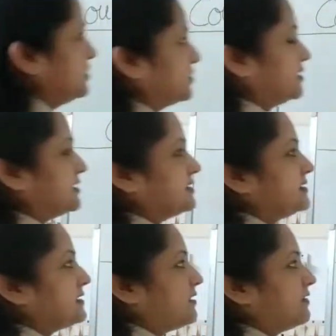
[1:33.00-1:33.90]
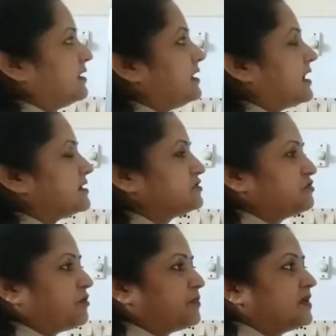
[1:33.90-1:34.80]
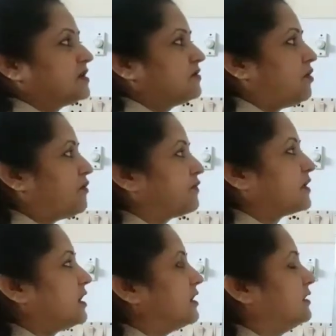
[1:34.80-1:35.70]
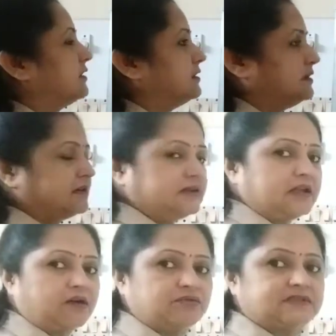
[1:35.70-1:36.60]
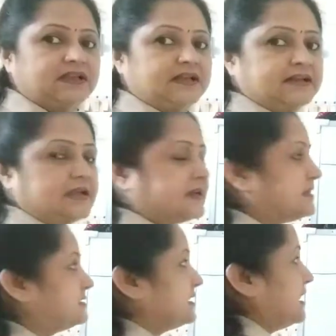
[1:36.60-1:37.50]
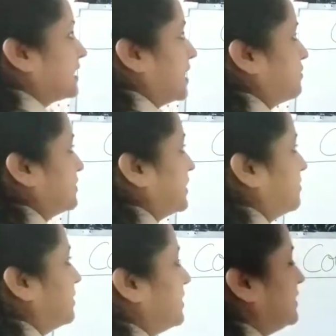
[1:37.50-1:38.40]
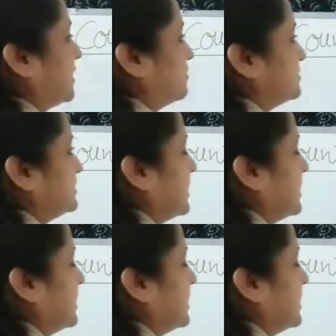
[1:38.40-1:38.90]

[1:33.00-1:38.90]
So this is our last topic of nouns, that is countable nouns